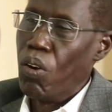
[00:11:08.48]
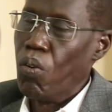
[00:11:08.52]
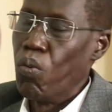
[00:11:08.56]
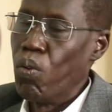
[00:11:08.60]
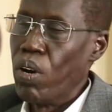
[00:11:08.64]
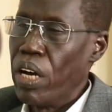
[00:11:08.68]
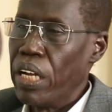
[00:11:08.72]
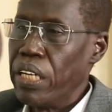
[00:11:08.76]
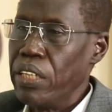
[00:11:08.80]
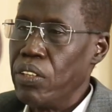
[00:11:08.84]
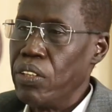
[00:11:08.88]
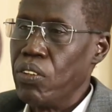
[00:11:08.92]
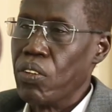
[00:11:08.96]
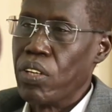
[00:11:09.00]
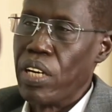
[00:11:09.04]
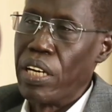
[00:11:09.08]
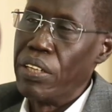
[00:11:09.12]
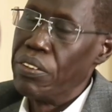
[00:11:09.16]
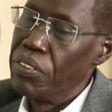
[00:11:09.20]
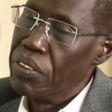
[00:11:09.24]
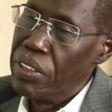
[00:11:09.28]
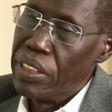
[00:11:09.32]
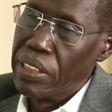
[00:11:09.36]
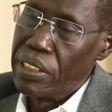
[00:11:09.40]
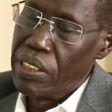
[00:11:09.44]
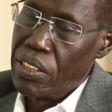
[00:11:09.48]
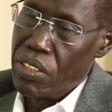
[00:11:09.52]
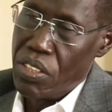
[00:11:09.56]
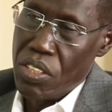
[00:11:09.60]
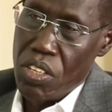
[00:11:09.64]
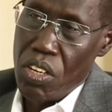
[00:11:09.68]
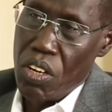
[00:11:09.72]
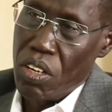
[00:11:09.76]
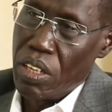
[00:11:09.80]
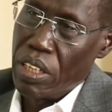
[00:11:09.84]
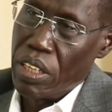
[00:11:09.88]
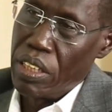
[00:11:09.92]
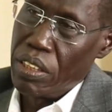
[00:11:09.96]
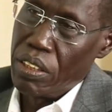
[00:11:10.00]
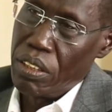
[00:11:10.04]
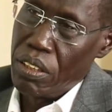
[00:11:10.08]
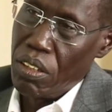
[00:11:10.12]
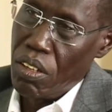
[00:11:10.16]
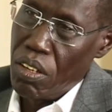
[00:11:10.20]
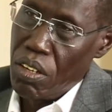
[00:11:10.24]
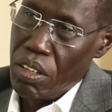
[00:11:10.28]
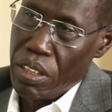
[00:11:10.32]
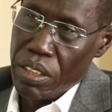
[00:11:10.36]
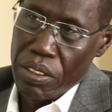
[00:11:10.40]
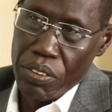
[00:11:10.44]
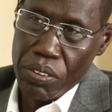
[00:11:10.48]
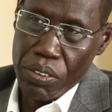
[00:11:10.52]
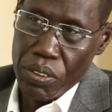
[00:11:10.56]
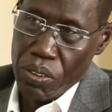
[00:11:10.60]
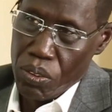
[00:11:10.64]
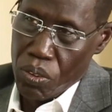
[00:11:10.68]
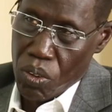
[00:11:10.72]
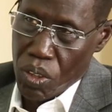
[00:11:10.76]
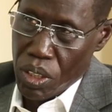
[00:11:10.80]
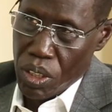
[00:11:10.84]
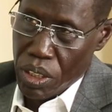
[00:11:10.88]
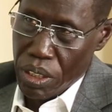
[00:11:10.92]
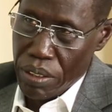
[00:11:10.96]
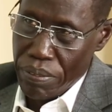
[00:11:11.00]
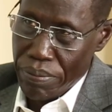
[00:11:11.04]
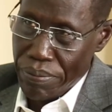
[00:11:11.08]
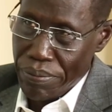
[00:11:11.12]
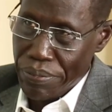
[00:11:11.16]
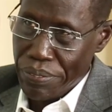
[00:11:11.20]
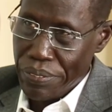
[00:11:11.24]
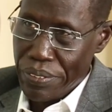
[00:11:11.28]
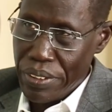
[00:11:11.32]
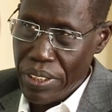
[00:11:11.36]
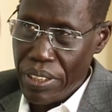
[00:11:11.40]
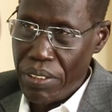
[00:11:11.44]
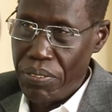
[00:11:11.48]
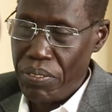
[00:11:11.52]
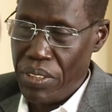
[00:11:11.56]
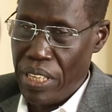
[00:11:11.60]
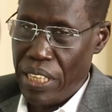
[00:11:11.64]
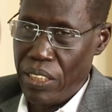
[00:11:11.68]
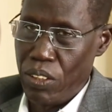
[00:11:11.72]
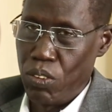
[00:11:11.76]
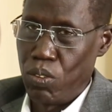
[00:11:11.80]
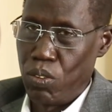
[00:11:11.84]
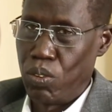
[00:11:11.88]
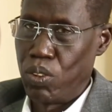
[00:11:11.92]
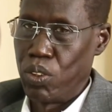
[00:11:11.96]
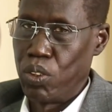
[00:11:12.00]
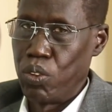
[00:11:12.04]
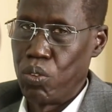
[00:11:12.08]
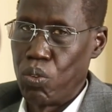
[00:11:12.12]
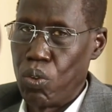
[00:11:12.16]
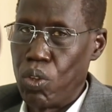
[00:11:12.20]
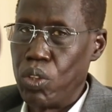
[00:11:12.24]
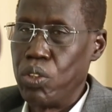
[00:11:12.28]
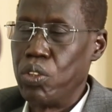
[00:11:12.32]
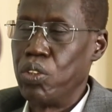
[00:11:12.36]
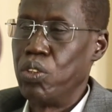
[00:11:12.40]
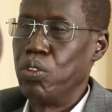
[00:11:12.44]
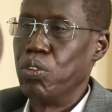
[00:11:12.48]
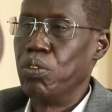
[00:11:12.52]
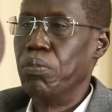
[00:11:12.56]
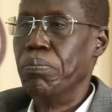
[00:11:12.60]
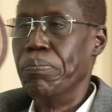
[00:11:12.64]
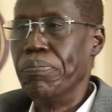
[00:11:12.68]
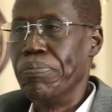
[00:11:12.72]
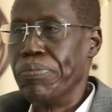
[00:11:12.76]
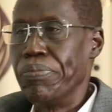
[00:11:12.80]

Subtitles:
Well, you can sing the song as long as you want, if that's what you want to do.